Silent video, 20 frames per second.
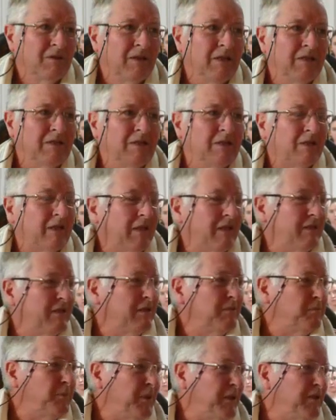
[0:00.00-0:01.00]
Here's again
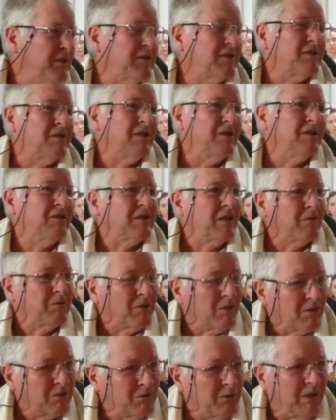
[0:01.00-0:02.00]
the biggest thing
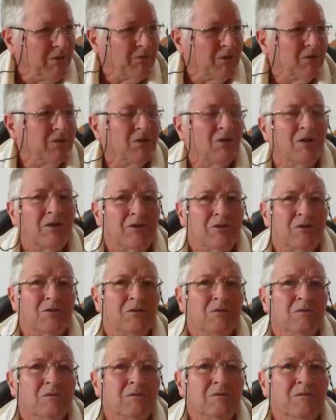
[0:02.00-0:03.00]
sometimes we have to die
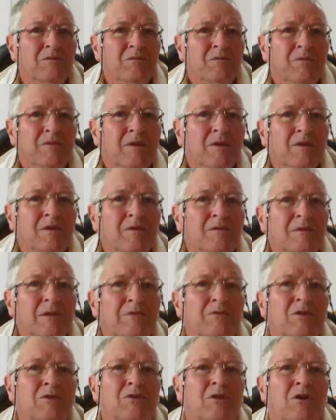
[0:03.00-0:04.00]
to. We
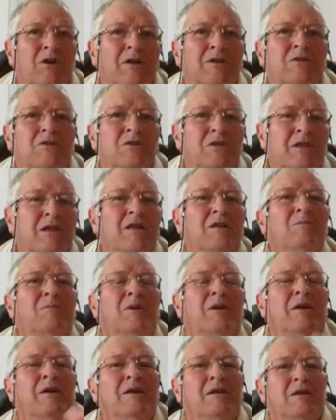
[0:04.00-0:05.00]
have to die to
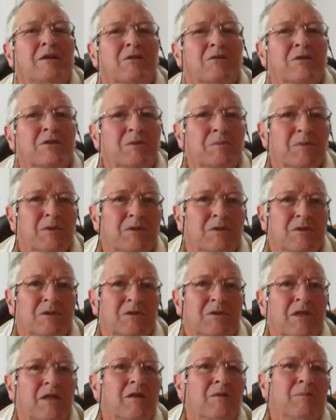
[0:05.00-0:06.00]
celebrating Christmas,
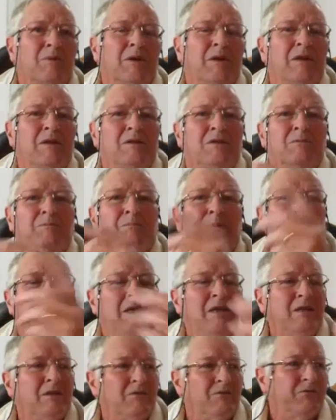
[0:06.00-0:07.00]
celebrating the
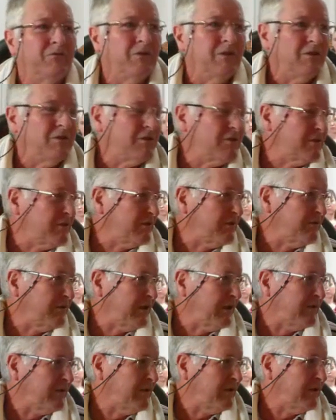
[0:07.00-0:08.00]
pagan feasts that are
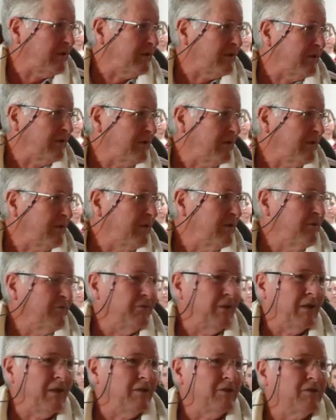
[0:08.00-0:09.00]
out there.
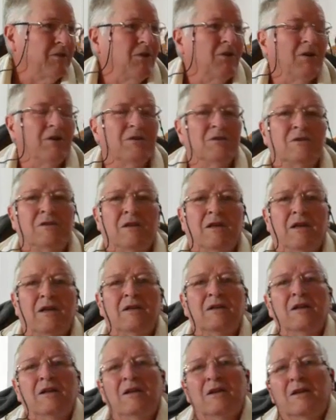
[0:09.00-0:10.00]
Valentine's
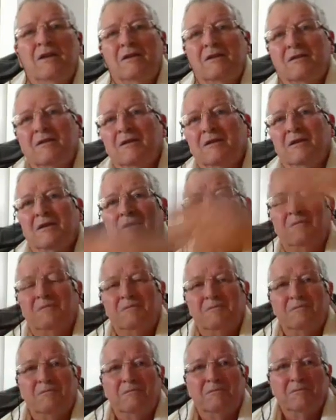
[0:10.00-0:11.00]
Day. Uh,
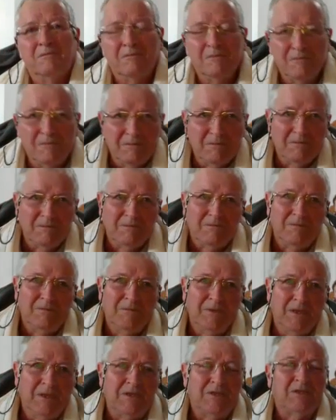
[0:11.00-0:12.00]

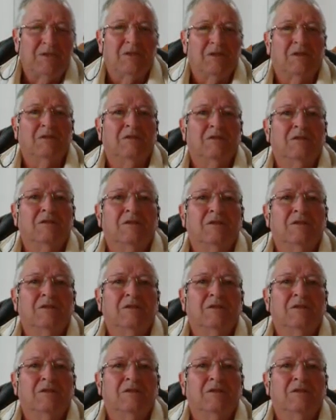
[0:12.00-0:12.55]
Easter.